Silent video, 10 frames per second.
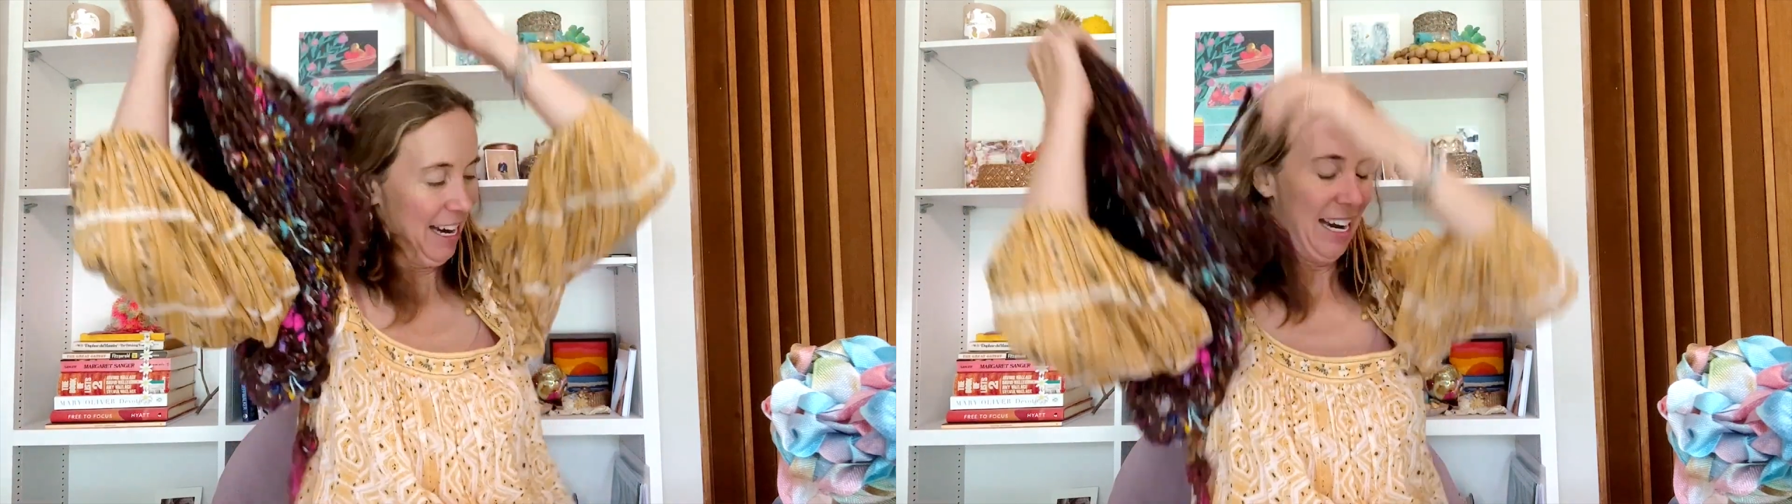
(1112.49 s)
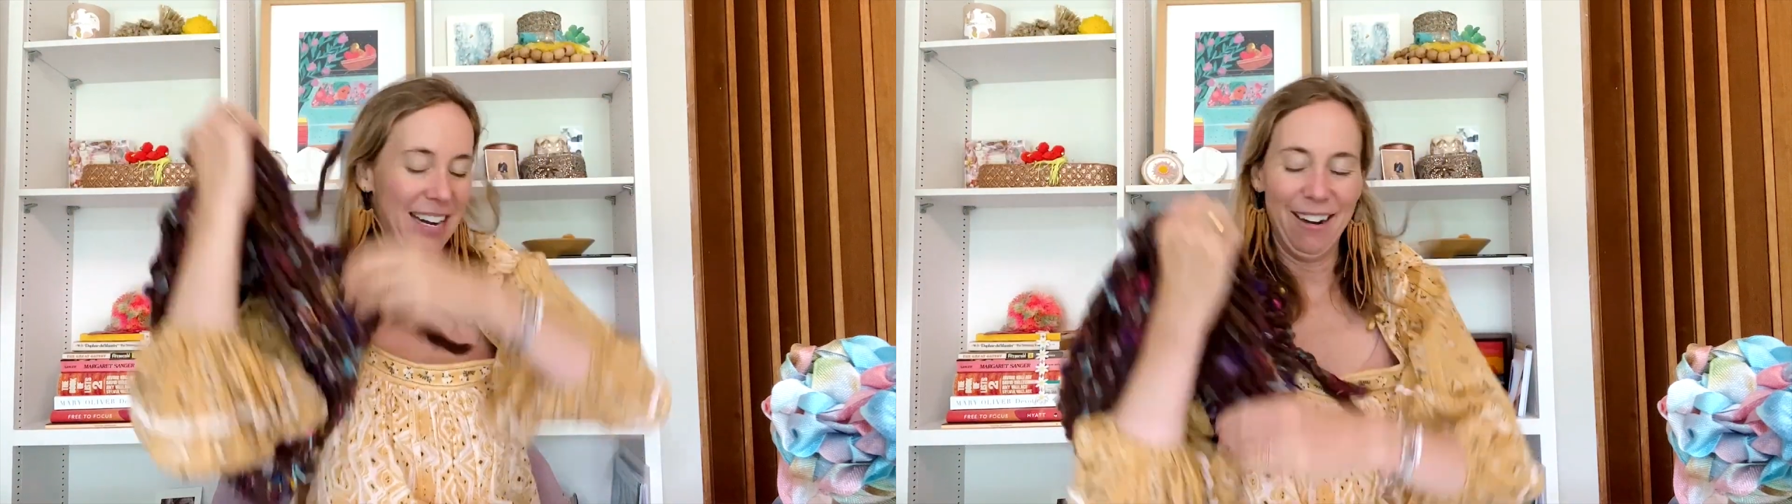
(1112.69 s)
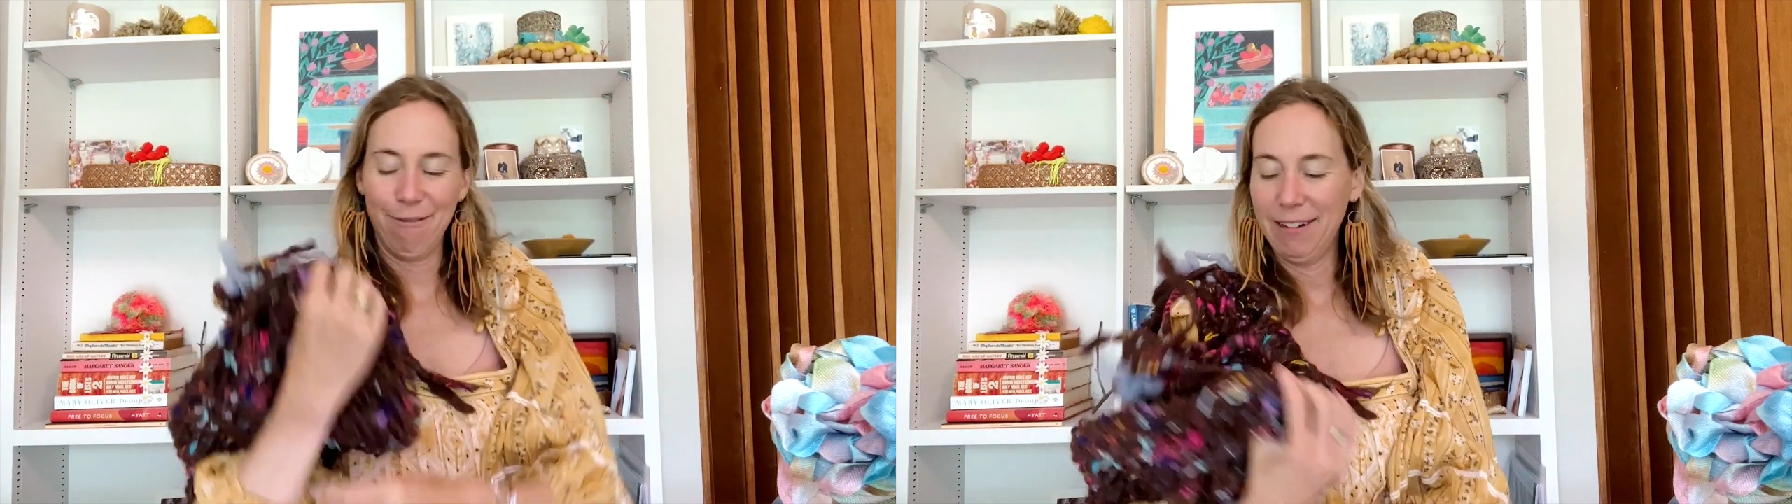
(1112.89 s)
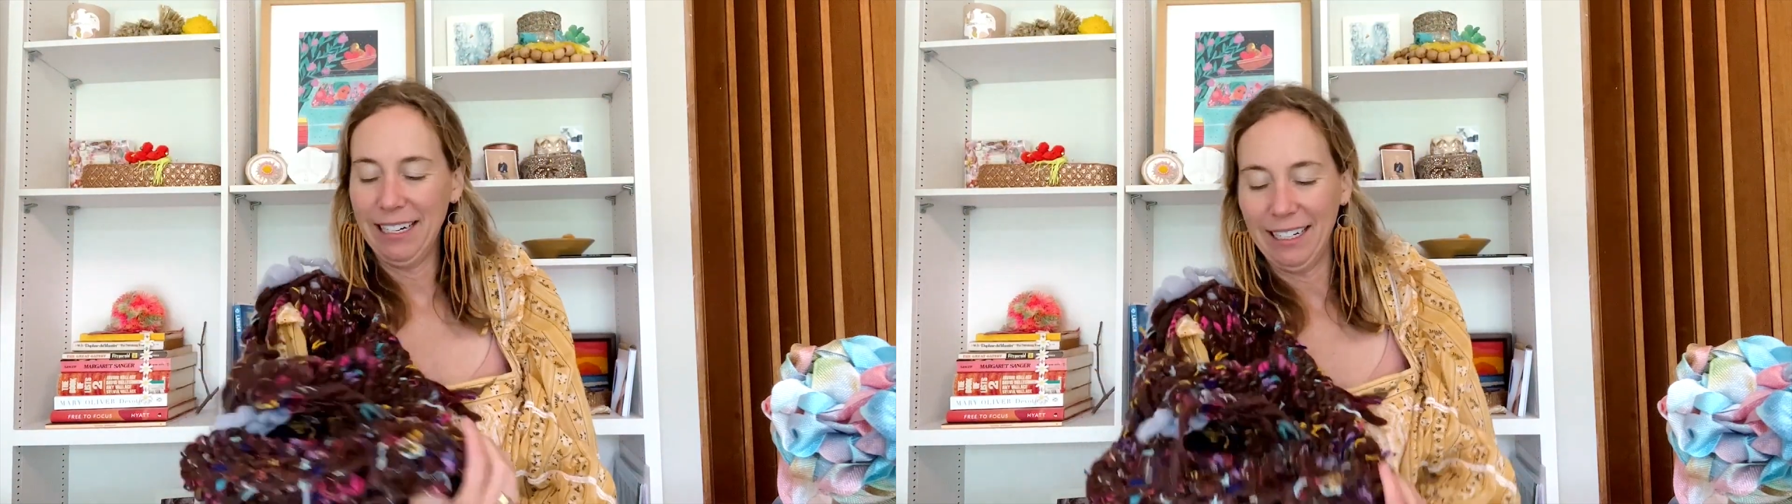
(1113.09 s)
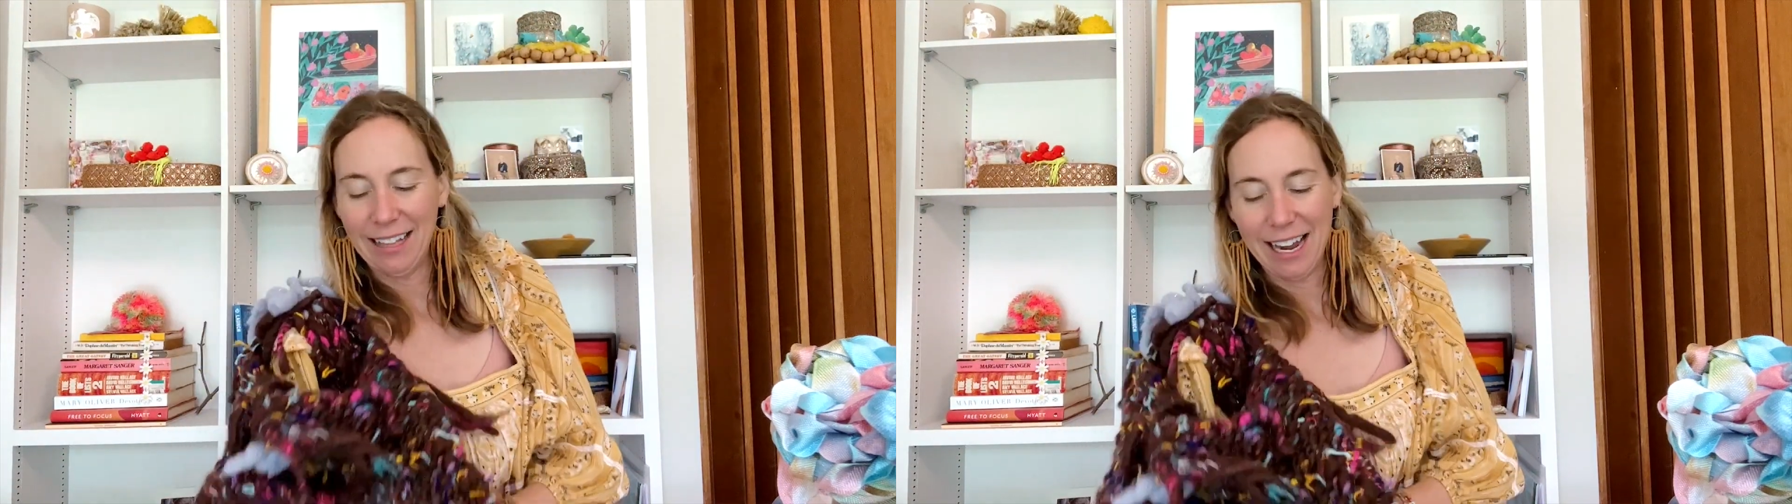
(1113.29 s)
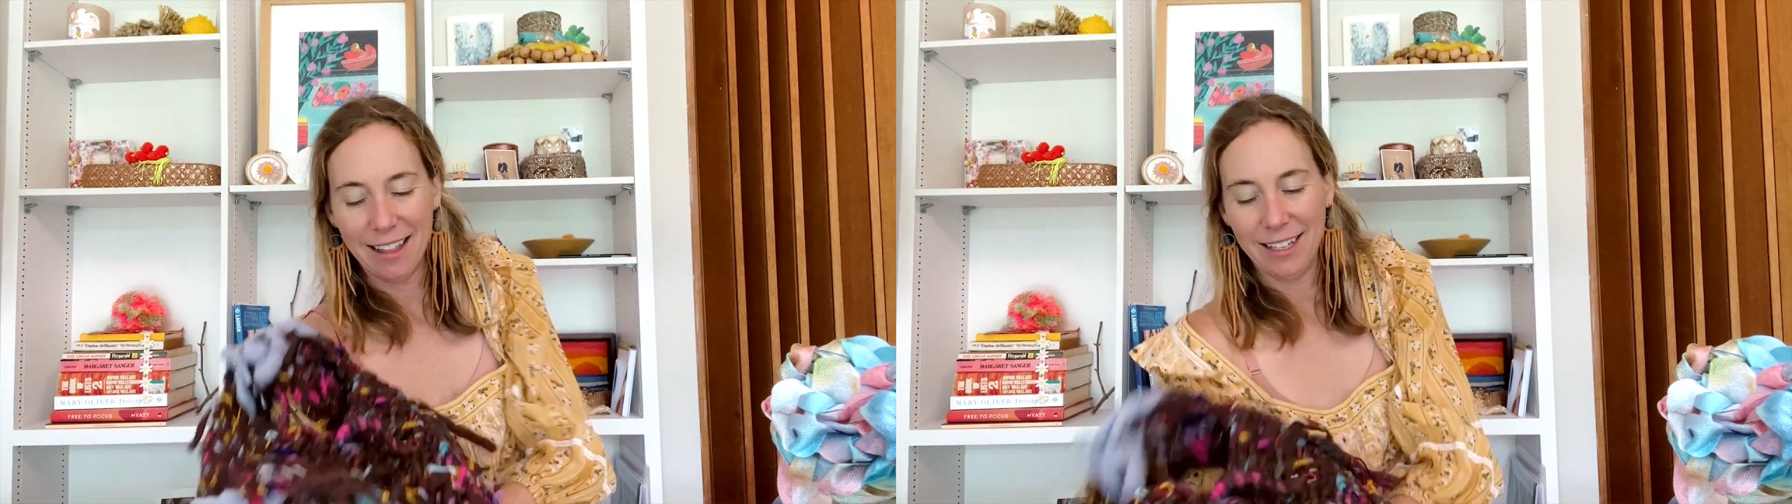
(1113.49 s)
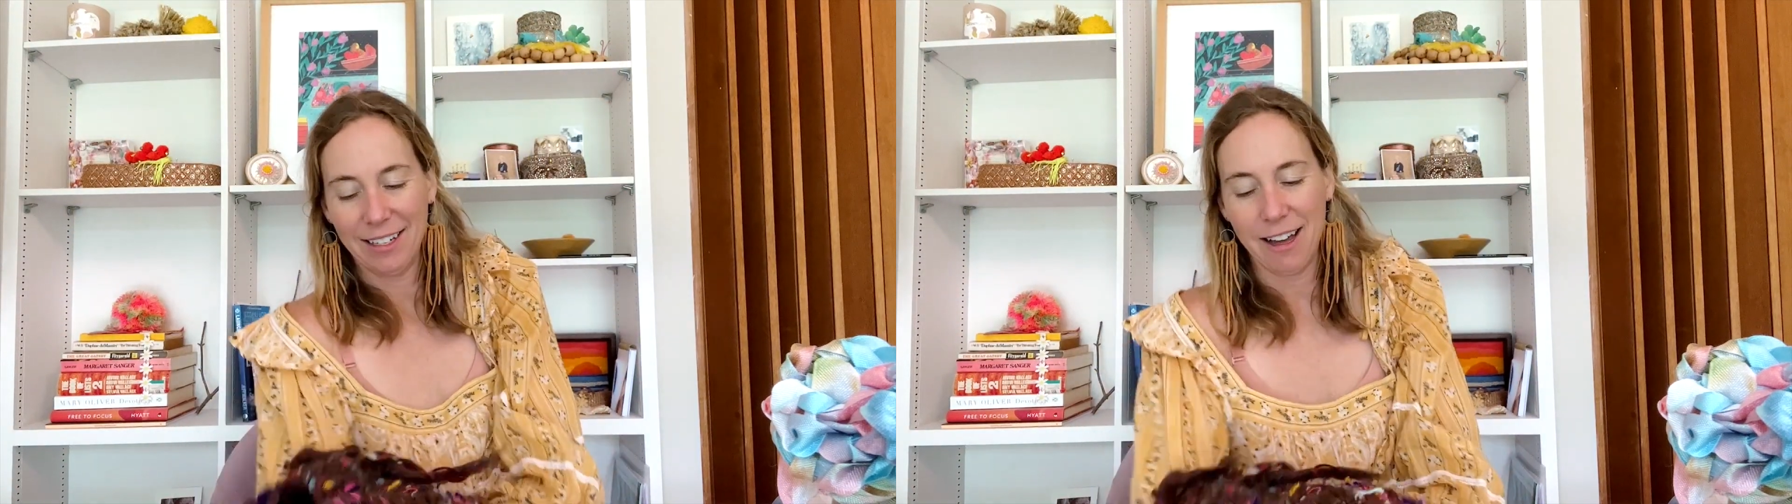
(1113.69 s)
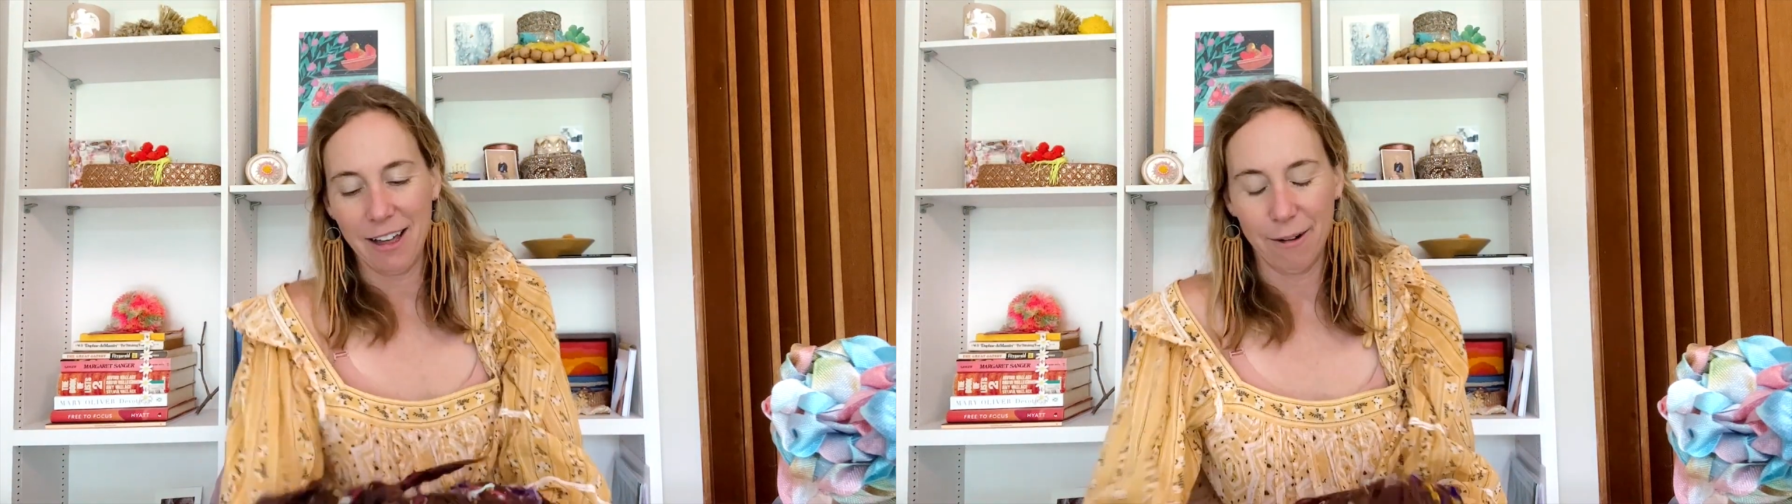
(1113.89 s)
And I really like this
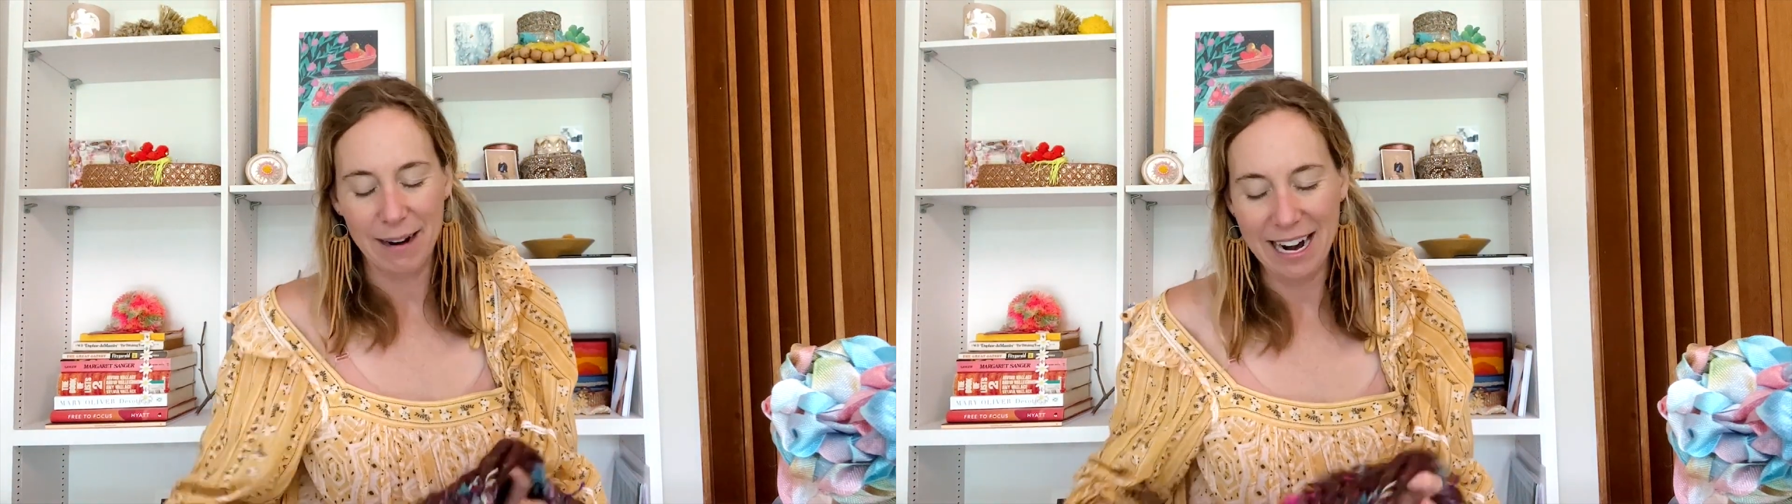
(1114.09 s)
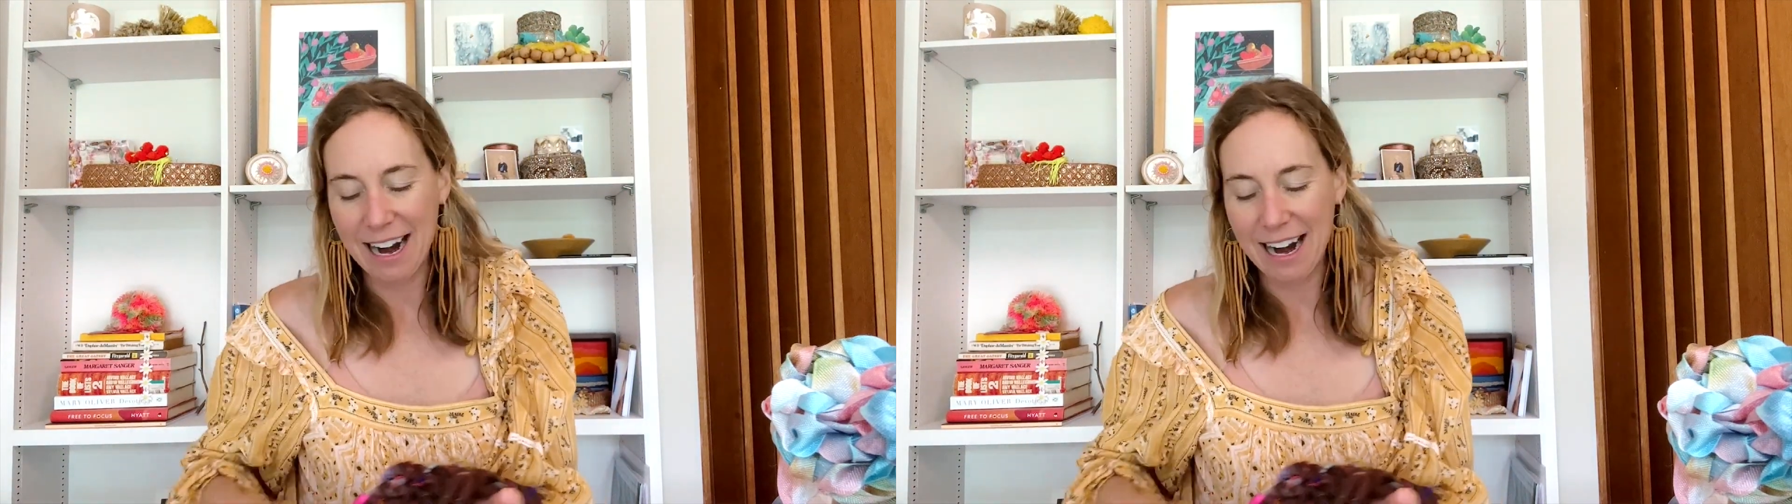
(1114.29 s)
colorway.